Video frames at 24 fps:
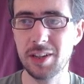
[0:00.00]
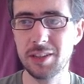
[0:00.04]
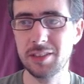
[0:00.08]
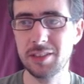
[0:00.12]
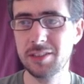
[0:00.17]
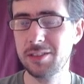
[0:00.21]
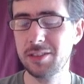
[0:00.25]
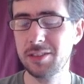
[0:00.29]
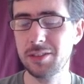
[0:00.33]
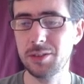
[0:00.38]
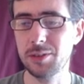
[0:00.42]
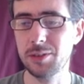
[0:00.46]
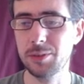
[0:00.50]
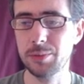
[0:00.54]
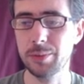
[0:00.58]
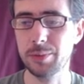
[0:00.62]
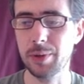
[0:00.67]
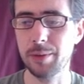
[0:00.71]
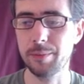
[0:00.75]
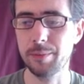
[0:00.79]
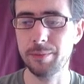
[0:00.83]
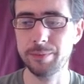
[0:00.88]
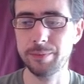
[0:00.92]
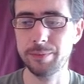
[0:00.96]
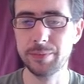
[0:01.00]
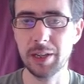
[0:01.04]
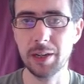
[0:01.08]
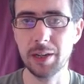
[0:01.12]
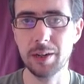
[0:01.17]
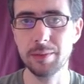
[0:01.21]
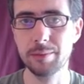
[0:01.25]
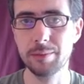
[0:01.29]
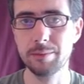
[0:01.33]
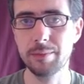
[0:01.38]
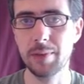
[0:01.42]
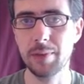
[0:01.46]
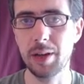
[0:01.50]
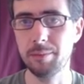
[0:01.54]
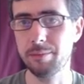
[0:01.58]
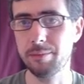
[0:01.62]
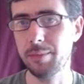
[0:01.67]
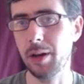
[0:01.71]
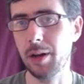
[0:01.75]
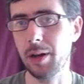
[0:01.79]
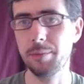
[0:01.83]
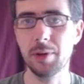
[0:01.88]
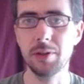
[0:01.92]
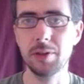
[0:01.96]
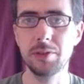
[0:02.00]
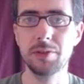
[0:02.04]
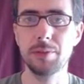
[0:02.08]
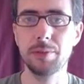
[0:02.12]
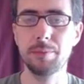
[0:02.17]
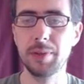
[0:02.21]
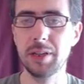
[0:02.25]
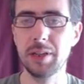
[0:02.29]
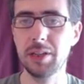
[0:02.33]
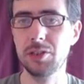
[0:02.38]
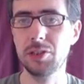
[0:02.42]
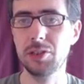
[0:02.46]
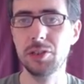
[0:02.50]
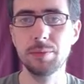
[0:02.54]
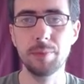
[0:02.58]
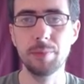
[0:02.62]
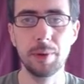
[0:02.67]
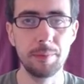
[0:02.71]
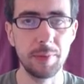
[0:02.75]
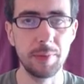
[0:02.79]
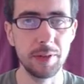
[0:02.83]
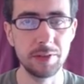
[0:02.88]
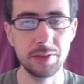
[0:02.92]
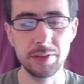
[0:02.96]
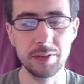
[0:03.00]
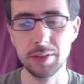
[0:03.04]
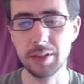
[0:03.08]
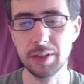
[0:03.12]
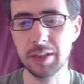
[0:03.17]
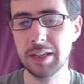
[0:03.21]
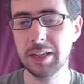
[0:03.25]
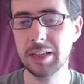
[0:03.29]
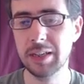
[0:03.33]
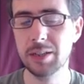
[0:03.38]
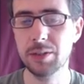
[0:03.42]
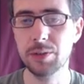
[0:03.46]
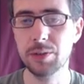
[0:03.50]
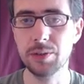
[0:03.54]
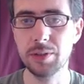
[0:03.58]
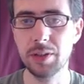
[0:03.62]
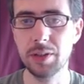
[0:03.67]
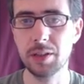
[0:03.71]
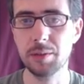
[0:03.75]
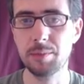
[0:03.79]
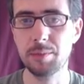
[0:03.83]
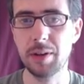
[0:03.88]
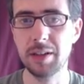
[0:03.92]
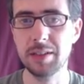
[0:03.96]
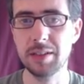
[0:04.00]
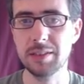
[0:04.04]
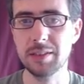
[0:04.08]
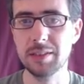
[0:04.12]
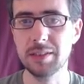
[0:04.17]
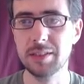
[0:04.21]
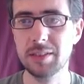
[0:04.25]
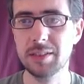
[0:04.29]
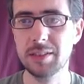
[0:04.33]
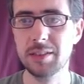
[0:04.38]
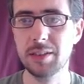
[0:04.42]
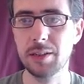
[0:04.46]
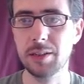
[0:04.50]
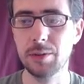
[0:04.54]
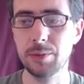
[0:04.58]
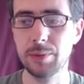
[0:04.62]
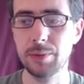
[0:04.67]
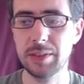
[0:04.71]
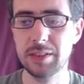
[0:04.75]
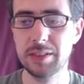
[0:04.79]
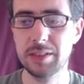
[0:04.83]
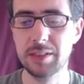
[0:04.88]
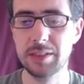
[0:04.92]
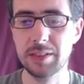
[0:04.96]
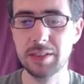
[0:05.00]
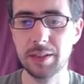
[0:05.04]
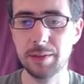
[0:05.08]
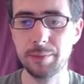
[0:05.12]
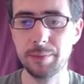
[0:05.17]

nice to, um, you know, I, I post to PeerTube, I post to all the other places. So it's